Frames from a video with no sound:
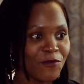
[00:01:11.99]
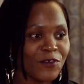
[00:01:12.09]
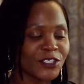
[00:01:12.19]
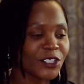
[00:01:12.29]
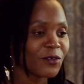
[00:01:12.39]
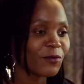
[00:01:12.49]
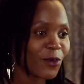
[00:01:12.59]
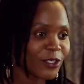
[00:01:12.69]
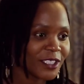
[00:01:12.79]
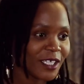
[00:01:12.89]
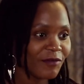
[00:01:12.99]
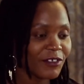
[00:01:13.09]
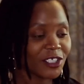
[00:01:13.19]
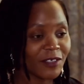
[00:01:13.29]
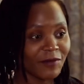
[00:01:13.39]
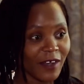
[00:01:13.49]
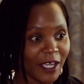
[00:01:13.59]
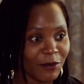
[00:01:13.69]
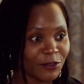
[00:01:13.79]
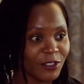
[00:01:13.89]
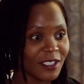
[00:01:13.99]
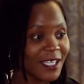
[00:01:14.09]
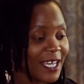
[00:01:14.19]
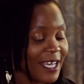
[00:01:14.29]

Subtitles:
fetching water, fetching firewood,